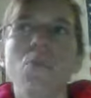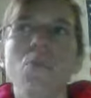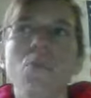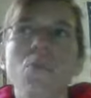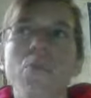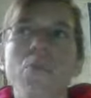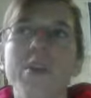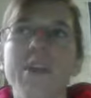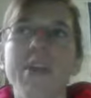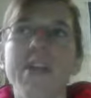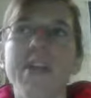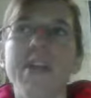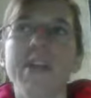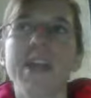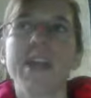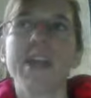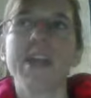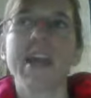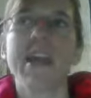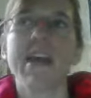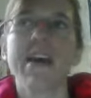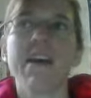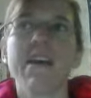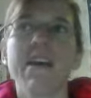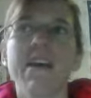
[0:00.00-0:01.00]
we
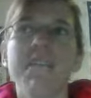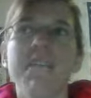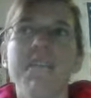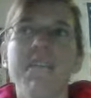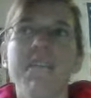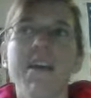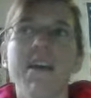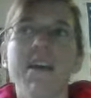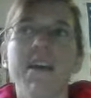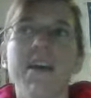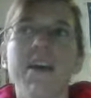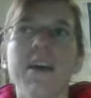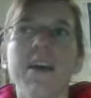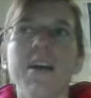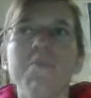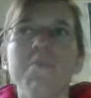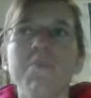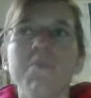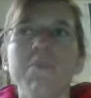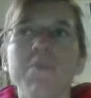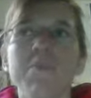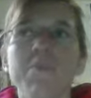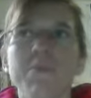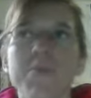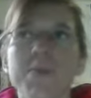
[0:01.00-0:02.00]
have a
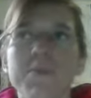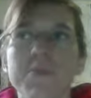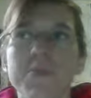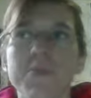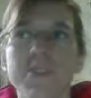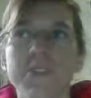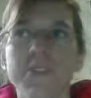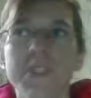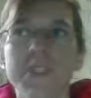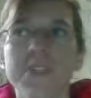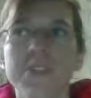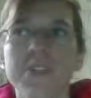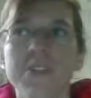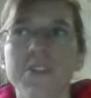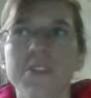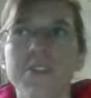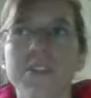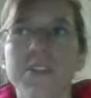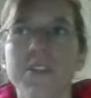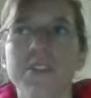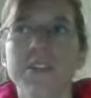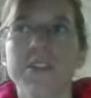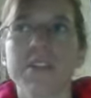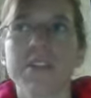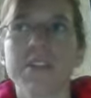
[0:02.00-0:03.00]
couple
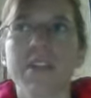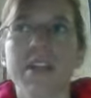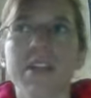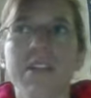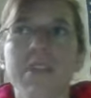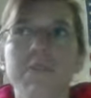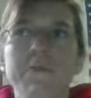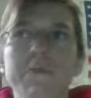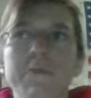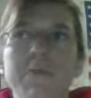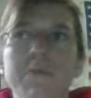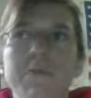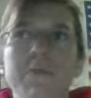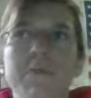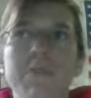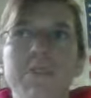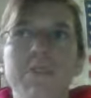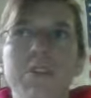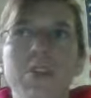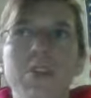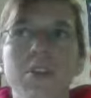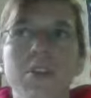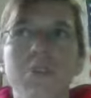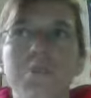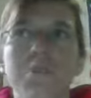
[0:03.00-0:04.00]
prepositions that
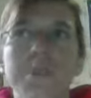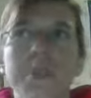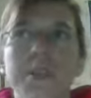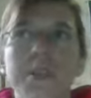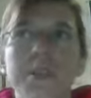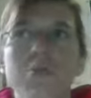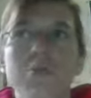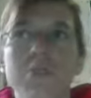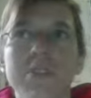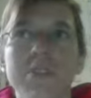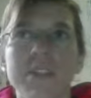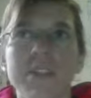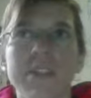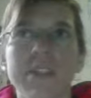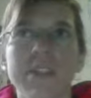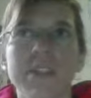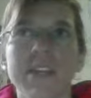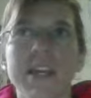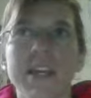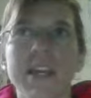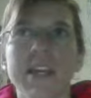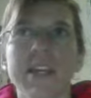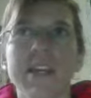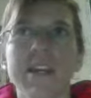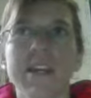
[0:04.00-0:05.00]
could be
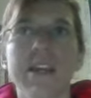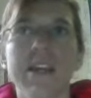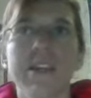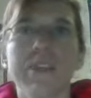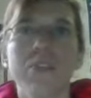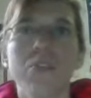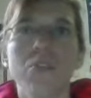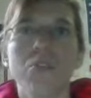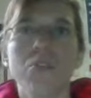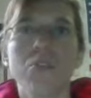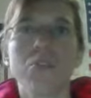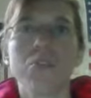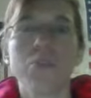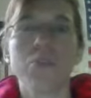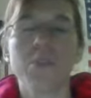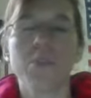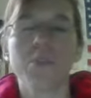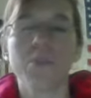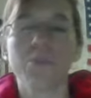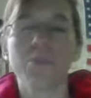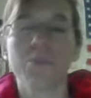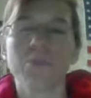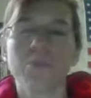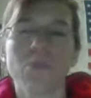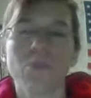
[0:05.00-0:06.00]
translated as to
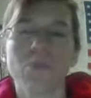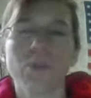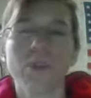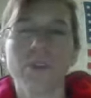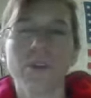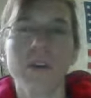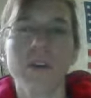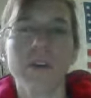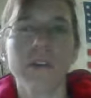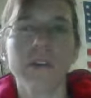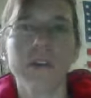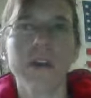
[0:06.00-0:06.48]
and for.